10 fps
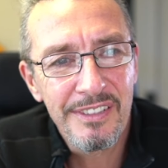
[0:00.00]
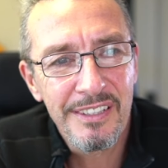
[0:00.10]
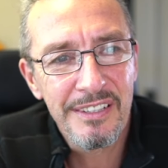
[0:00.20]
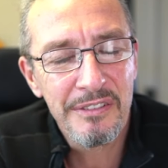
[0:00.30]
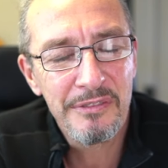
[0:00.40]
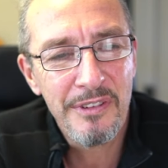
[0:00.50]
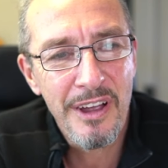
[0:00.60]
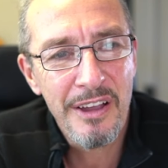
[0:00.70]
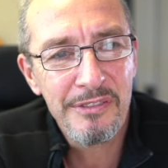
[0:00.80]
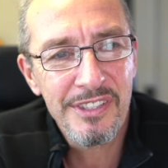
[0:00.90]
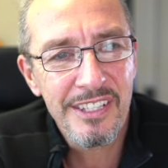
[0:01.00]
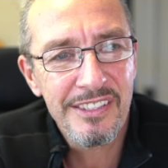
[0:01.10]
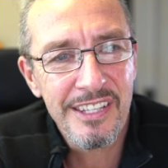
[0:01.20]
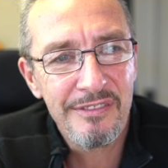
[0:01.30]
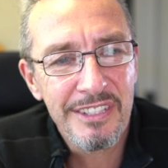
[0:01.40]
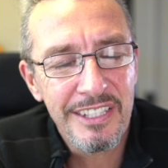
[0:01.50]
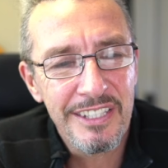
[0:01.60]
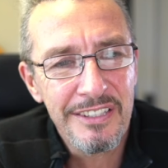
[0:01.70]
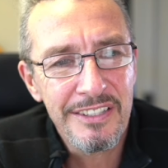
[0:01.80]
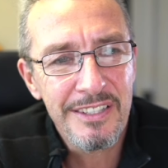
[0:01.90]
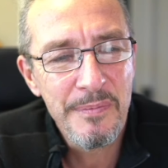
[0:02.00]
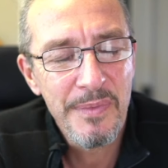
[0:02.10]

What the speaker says: 5, 6, 7 years.